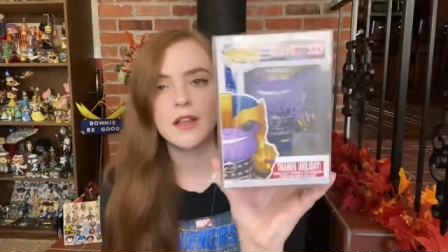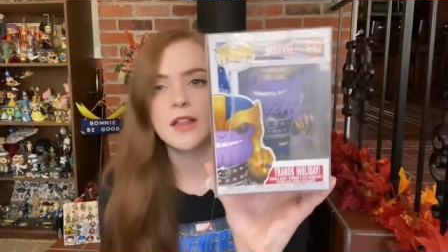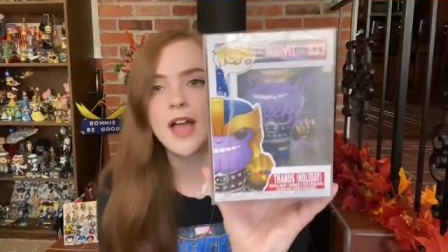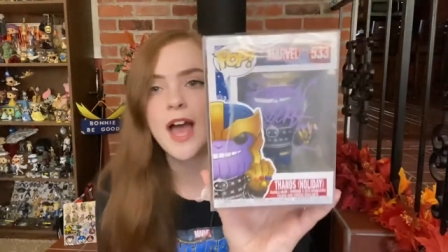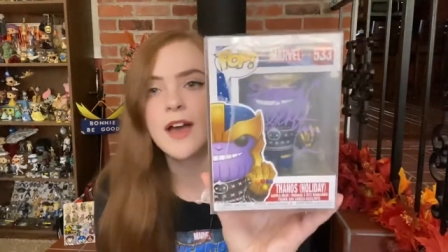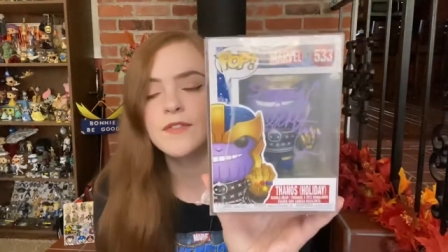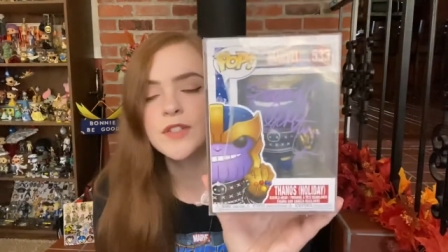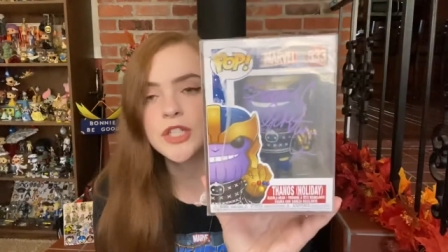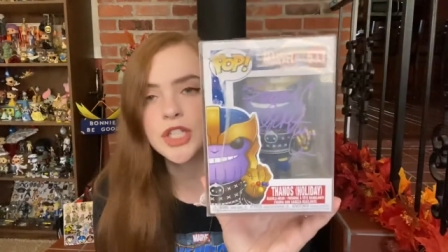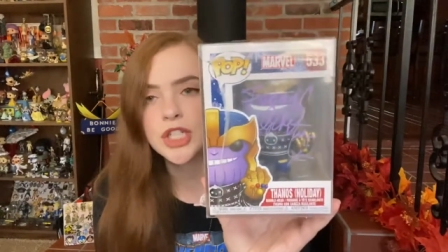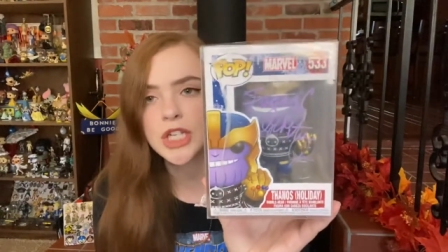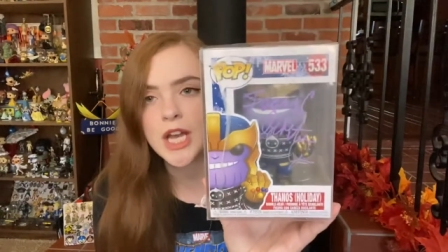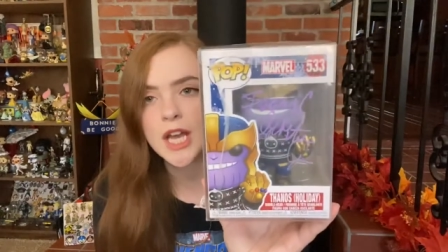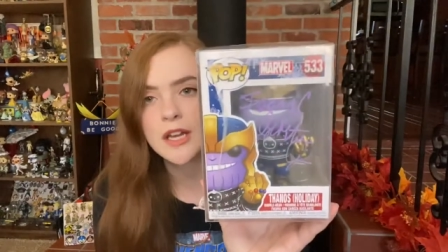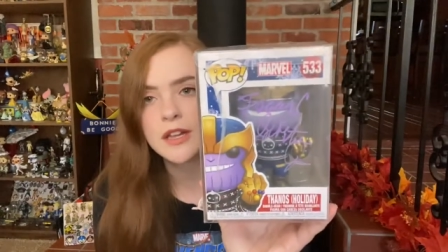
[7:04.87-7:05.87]
I'll have to
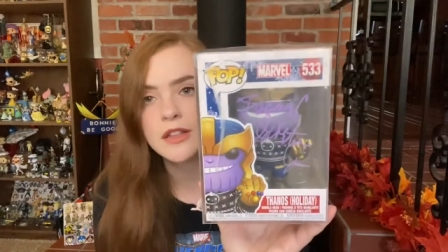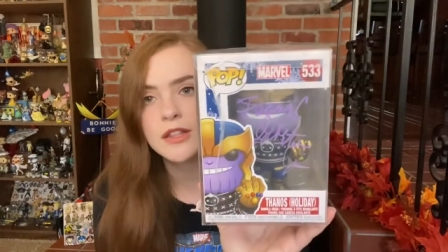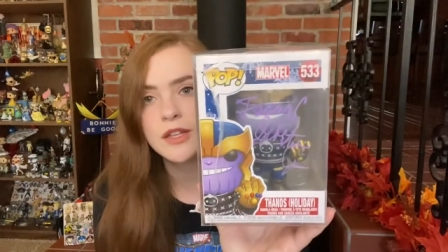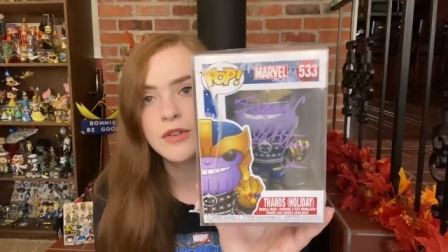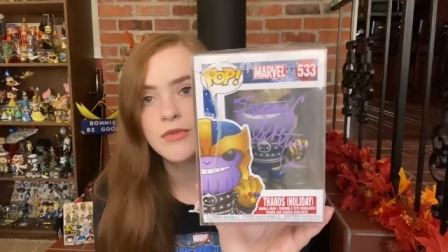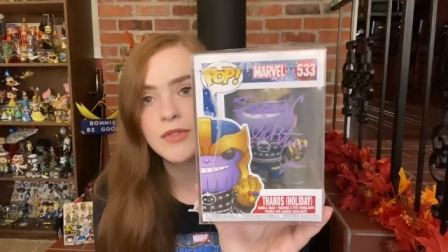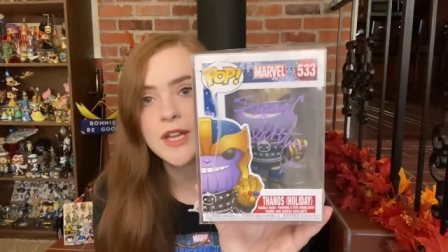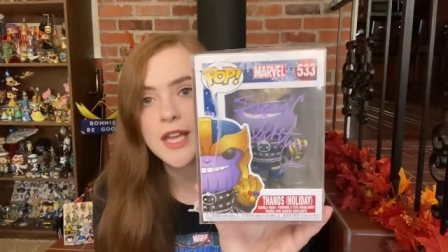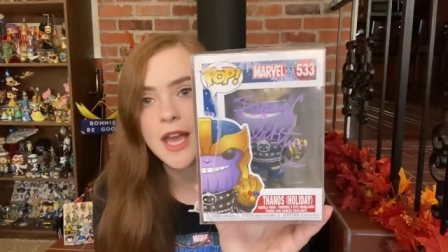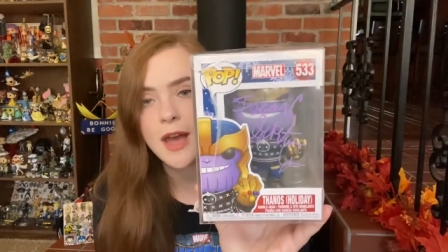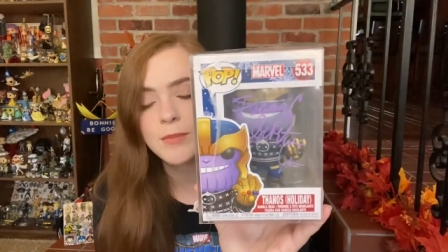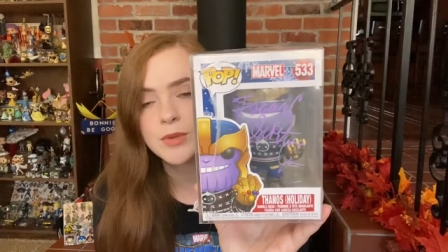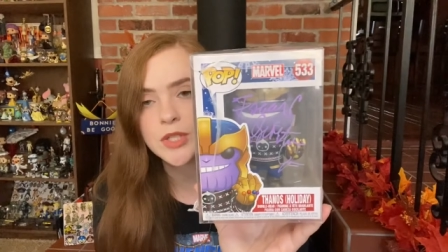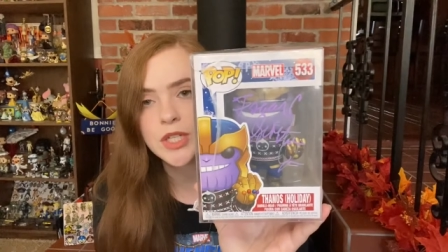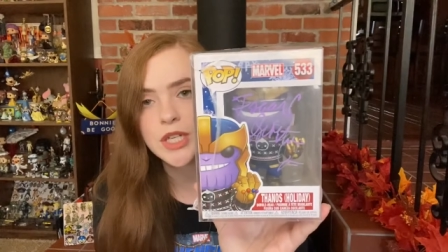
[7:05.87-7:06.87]
check the
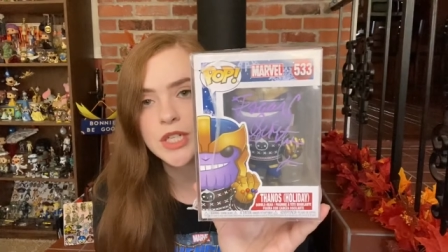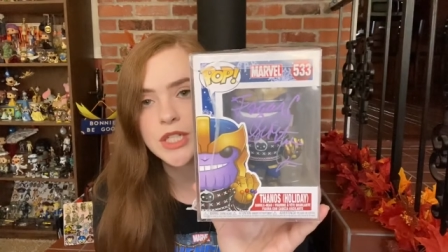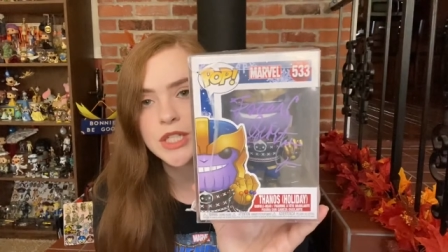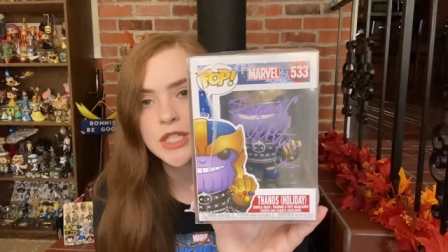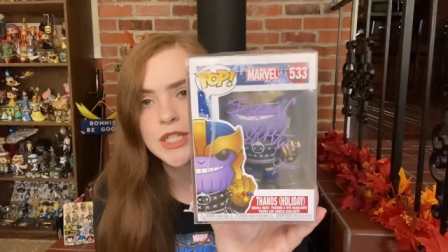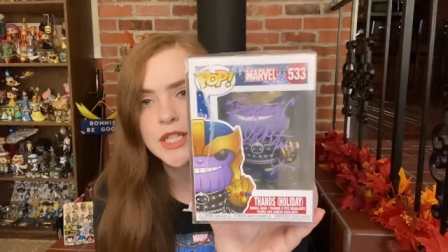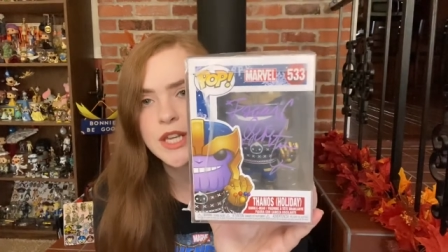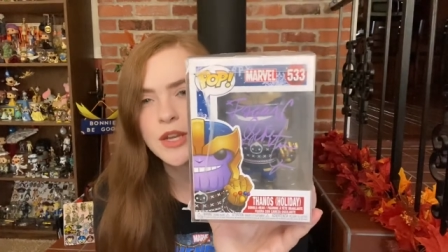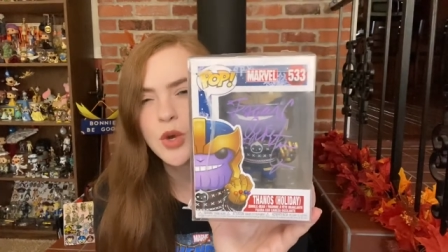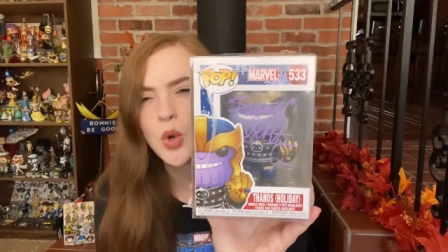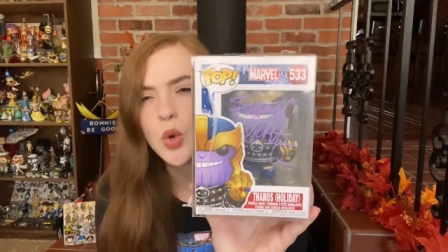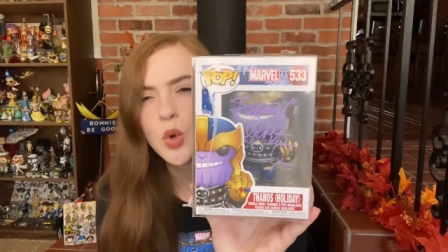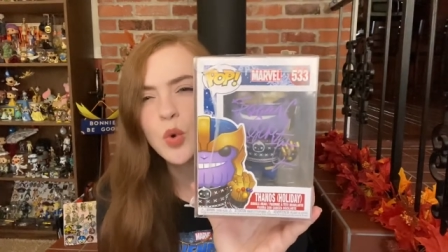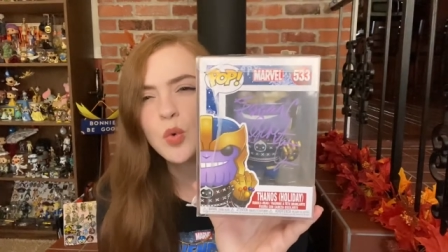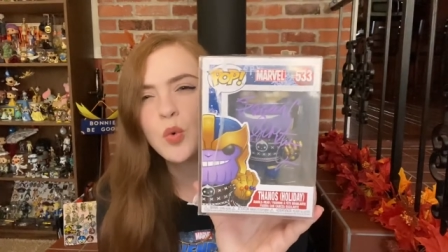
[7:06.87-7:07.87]
recap sheet to see
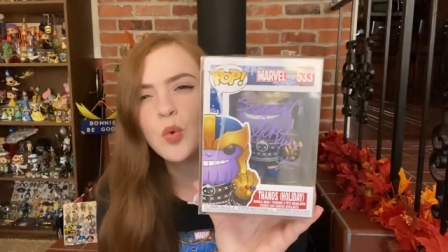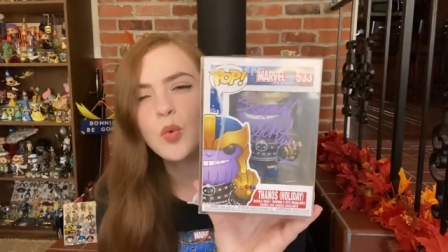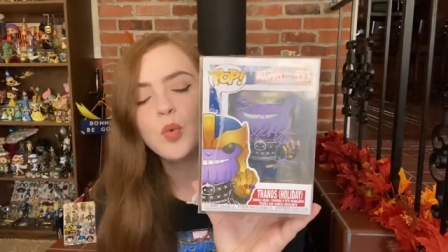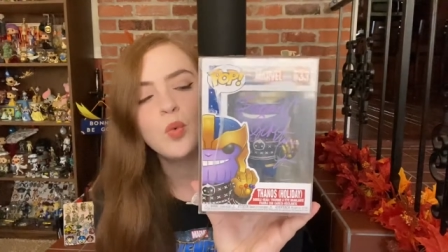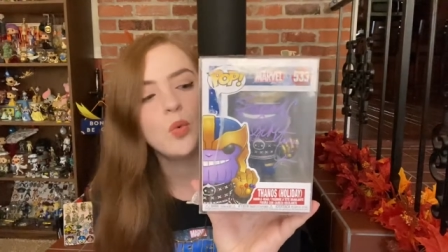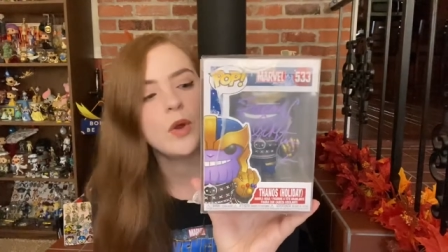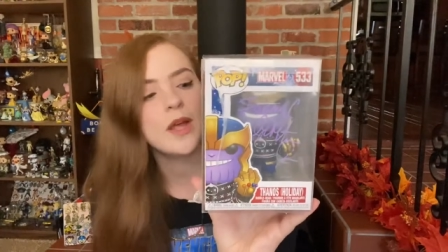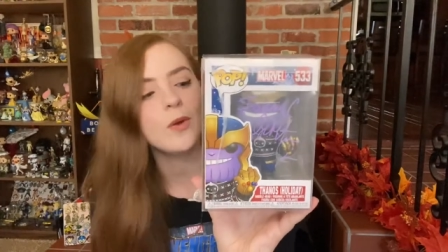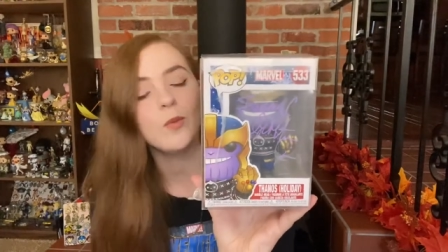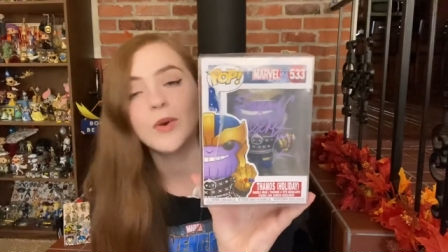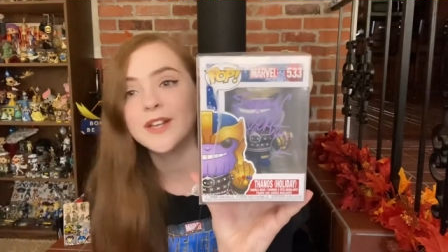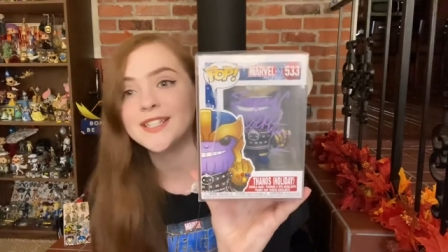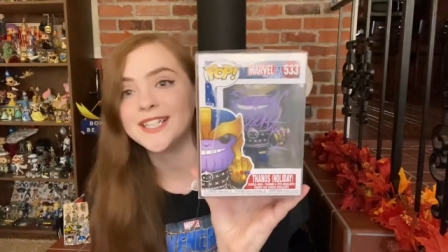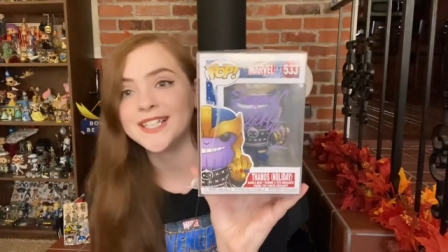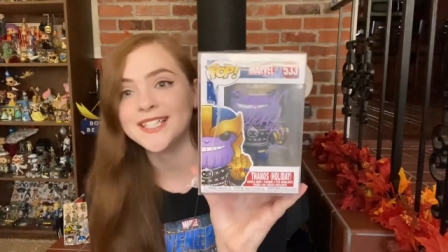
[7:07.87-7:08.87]
who it
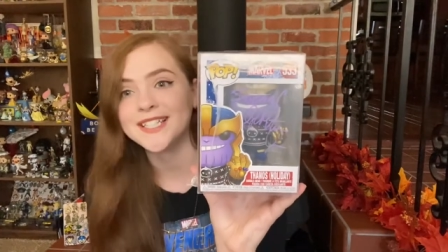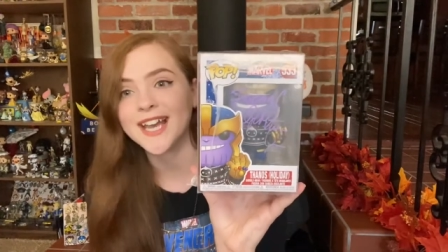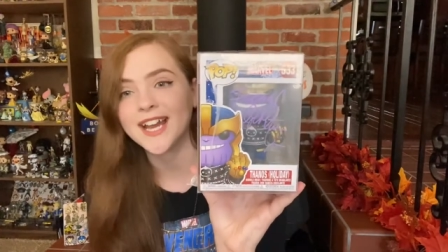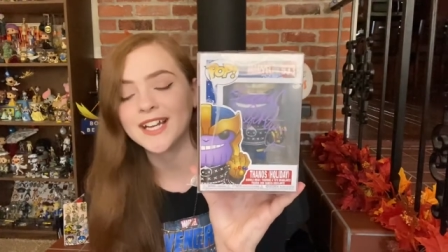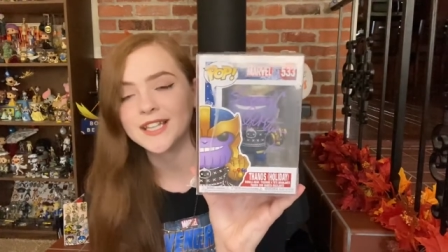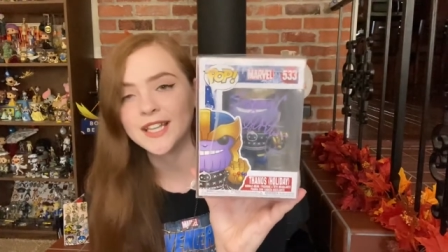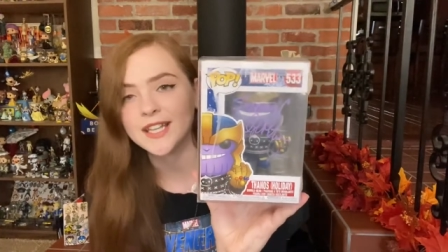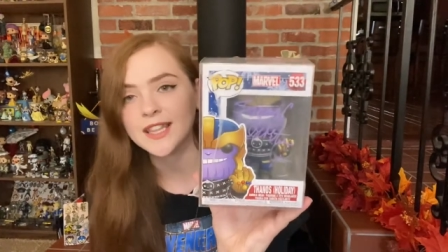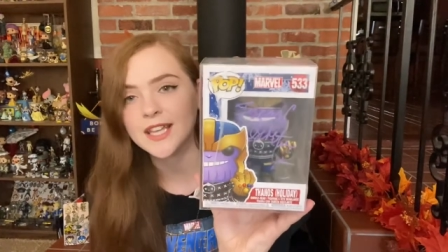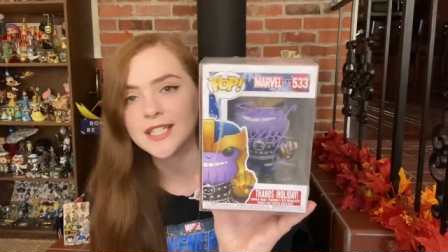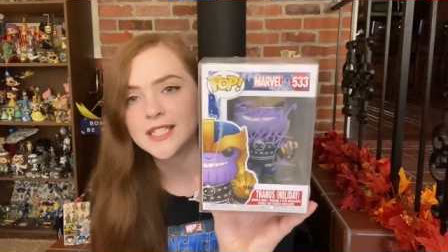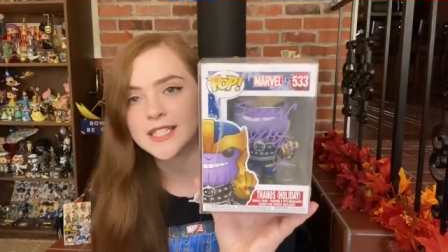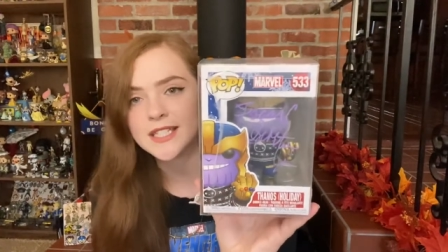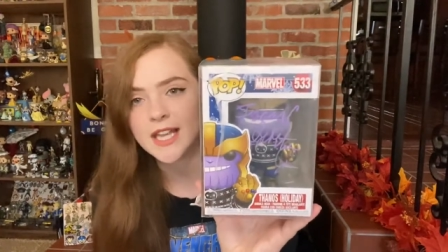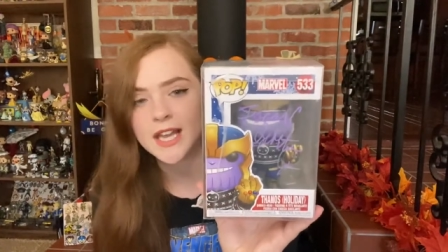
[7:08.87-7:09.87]
was exactly that
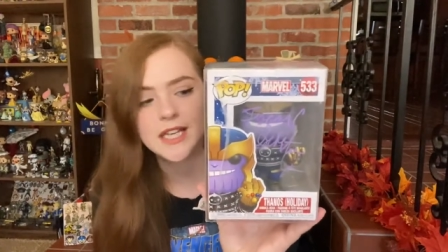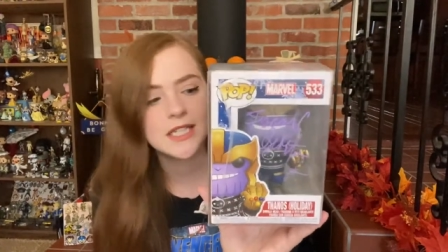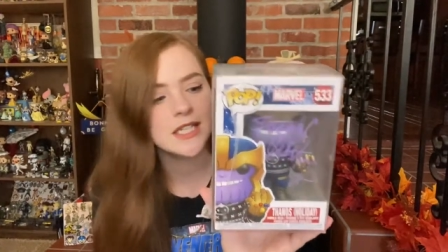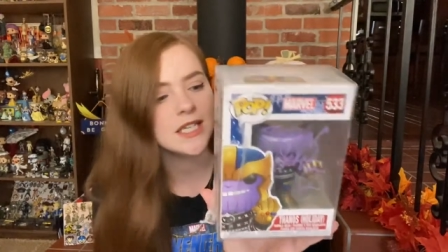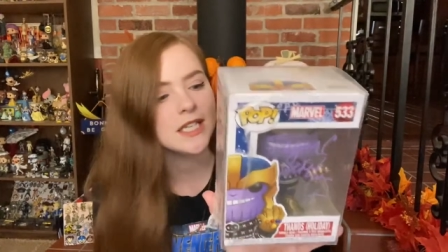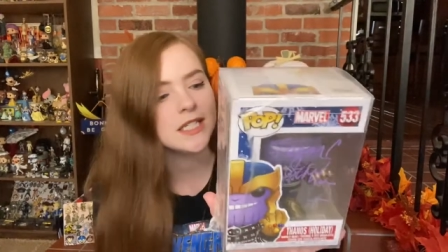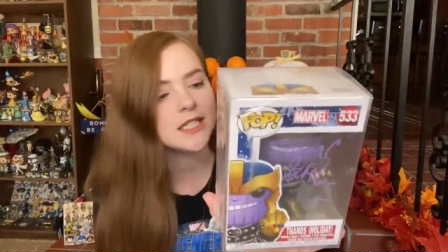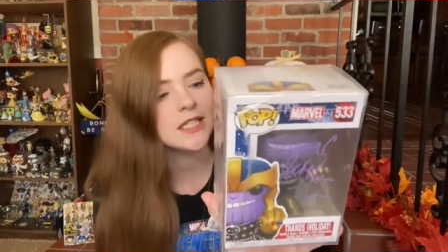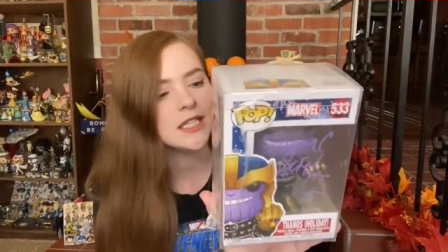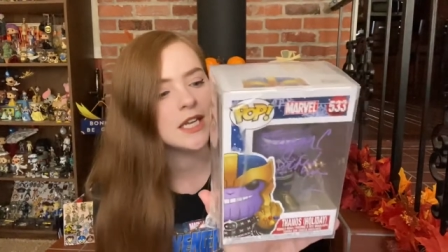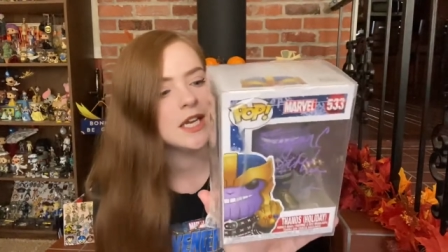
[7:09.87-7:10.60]
signed it.